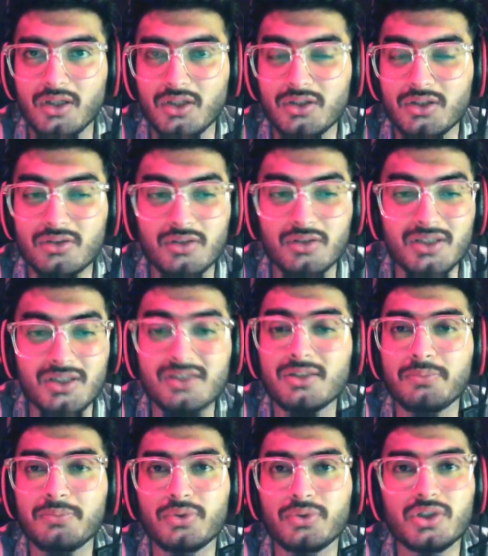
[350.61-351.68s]
So this is the
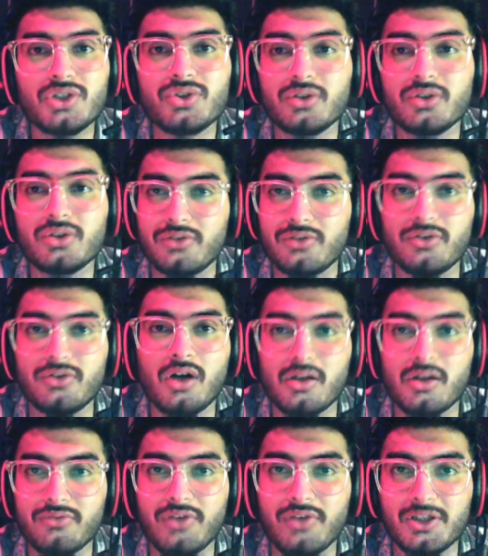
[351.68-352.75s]
potential you have got
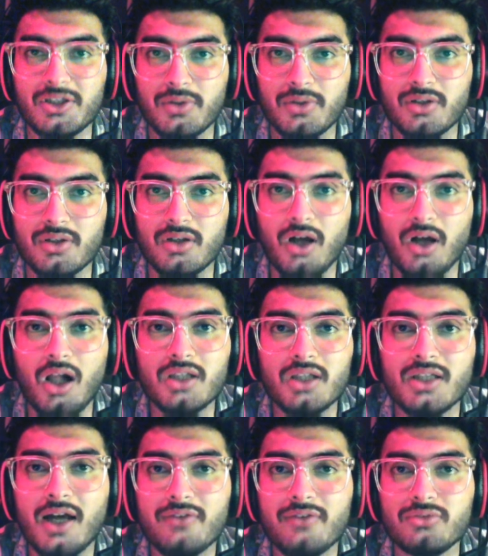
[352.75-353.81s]
at Facebook. All
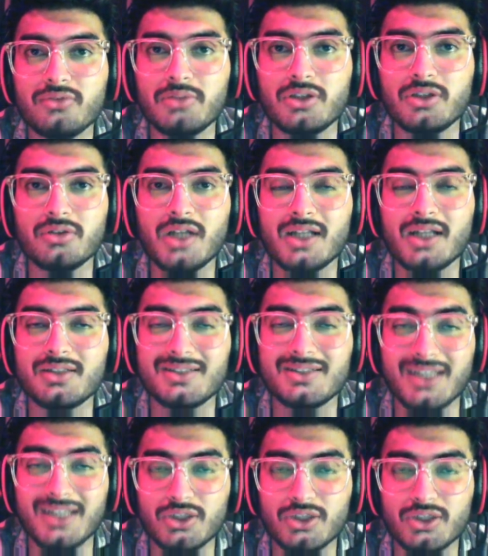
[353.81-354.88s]
you have to be good at
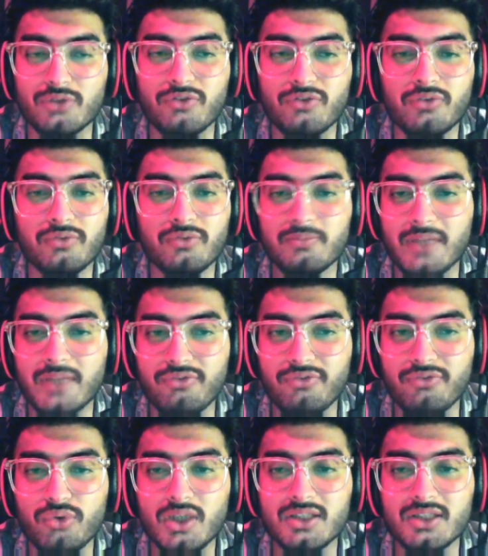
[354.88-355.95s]
sales. So for like
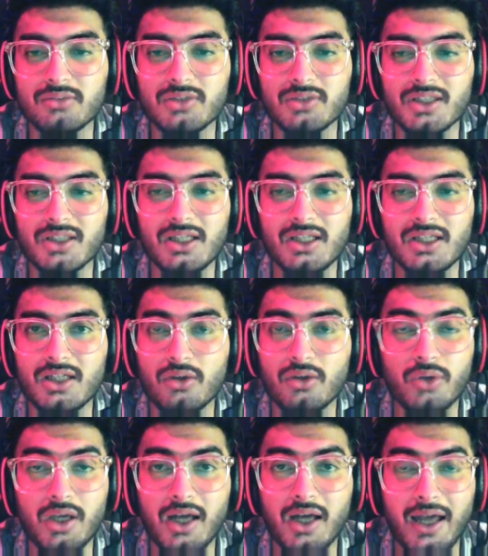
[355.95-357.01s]
few customers are saying,
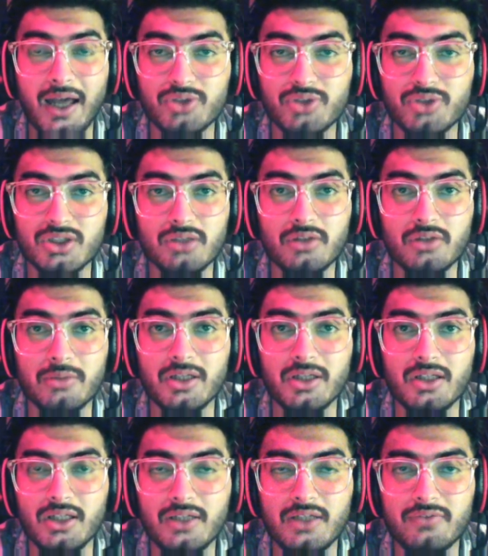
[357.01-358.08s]
okay, I'm just available in
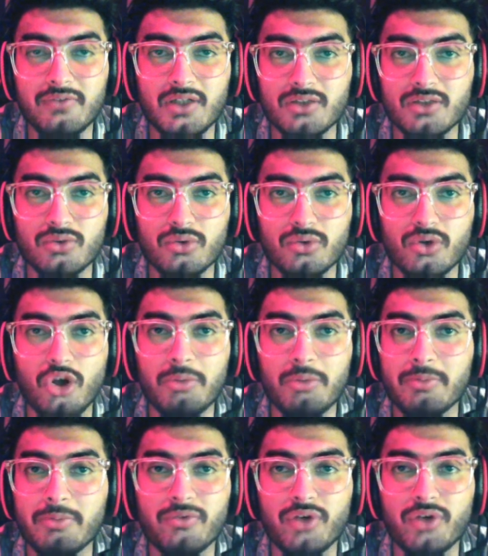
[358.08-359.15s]
evening, don't call me
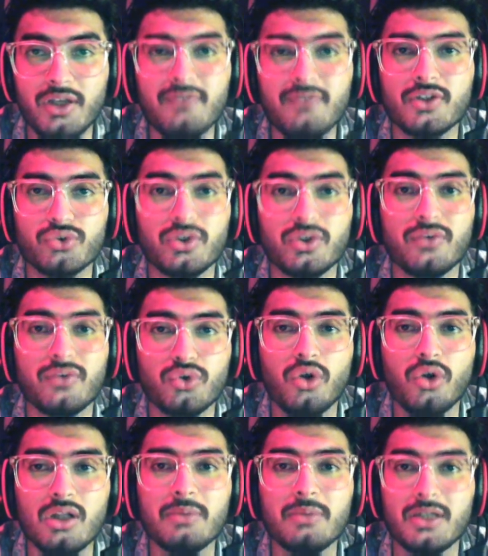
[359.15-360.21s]
before evening, so you have to
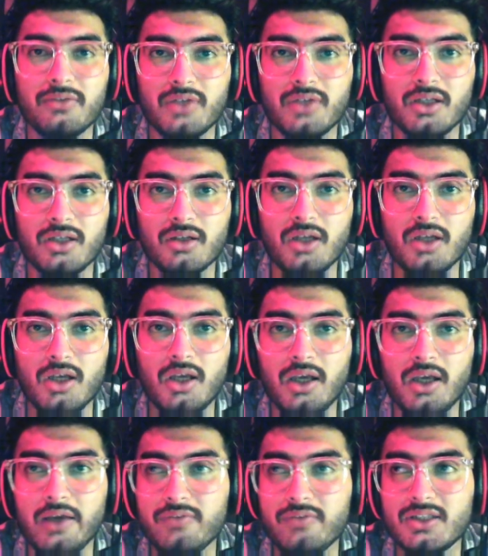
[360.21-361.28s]
call them in evening.
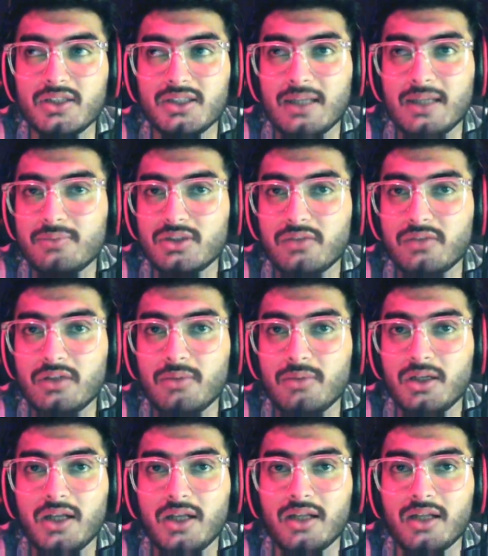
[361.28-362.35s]
If they say I'm just available
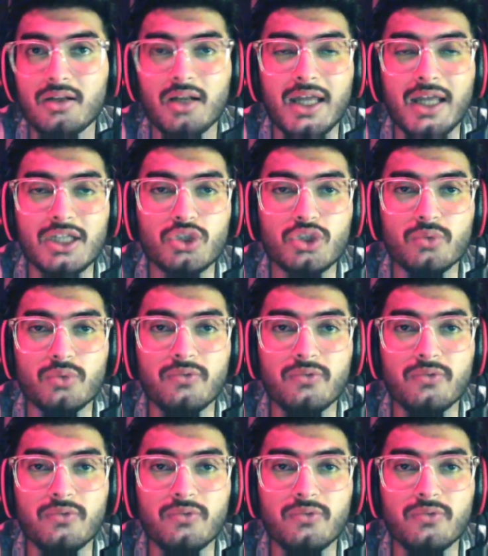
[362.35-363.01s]
in like 9 to